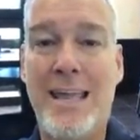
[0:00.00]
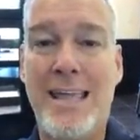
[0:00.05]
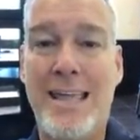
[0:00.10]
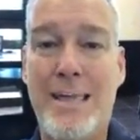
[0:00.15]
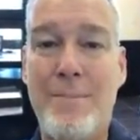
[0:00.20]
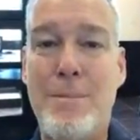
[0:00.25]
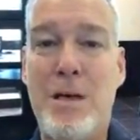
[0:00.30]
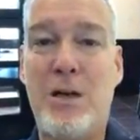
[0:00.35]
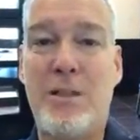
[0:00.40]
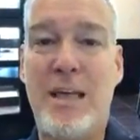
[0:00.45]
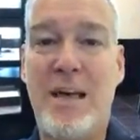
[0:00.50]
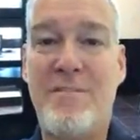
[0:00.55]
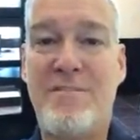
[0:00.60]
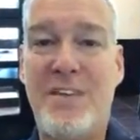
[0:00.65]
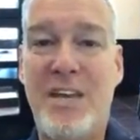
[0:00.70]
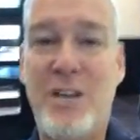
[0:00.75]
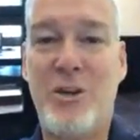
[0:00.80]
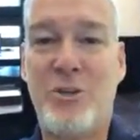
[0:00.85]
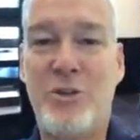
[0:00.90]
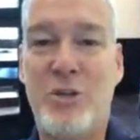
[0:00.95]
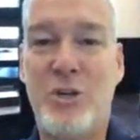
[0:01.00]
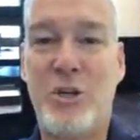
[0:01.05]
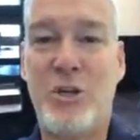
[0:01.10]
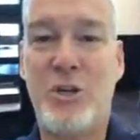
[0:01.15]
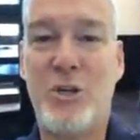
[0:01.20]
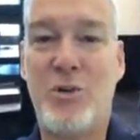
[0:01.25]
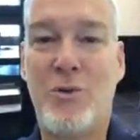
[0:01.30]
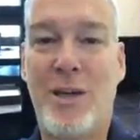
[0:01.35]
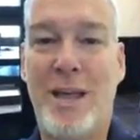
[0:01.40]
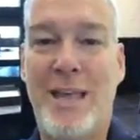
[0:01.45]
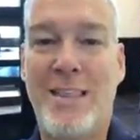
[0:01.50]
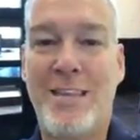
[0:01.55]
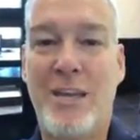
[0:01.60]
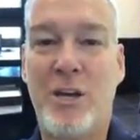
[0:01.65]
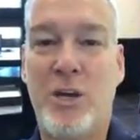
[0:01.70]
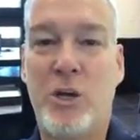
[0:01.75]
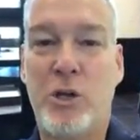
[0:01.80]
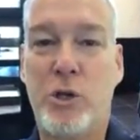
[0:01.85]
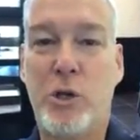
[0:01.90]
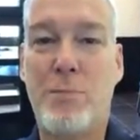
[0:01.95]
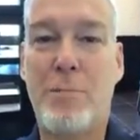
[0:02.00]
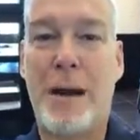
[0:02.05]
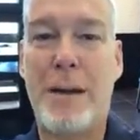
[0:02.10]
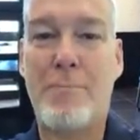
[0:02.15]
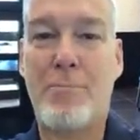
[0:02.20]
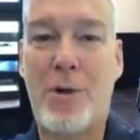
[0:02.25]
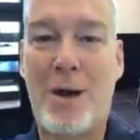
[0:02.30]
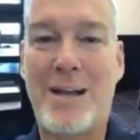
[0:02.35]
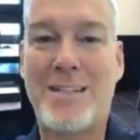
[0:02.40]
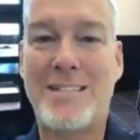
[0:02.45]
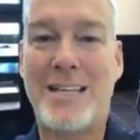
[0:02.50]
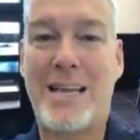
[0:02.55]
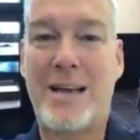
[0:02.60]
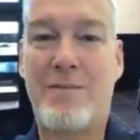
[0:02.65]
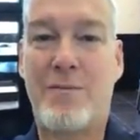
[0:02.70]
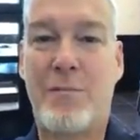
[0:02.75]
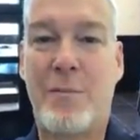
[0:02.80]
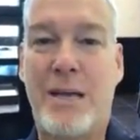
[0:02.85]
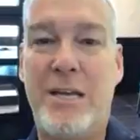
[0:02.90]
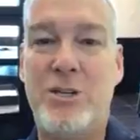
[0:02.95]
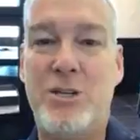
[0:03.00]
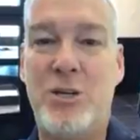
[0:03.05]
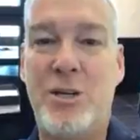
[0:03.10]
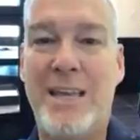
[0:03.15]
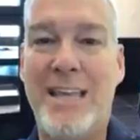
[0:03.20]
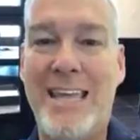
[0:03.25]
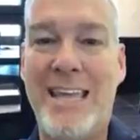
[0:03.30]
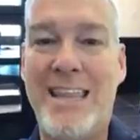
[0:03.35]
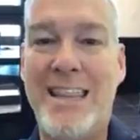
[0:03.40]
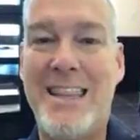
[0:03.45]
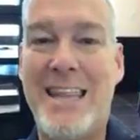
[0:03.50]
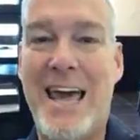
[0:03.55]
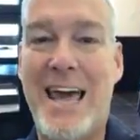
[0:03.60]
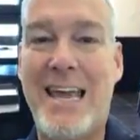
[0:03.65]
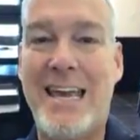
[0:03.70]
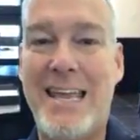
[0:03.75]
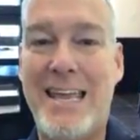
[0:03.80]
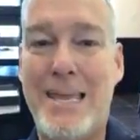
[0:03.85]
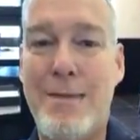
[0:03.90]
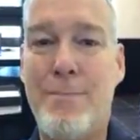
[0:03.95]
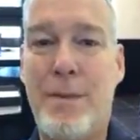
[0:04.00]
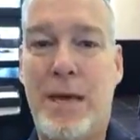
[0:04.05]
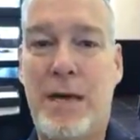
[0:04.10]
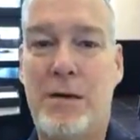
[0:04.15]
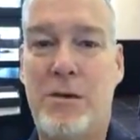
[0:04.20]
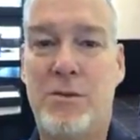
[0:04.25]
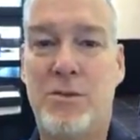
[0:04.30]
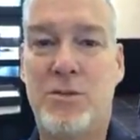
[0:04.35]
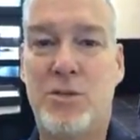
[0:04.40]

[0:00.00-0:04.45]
Email that video to you and then include my pricing information in that email.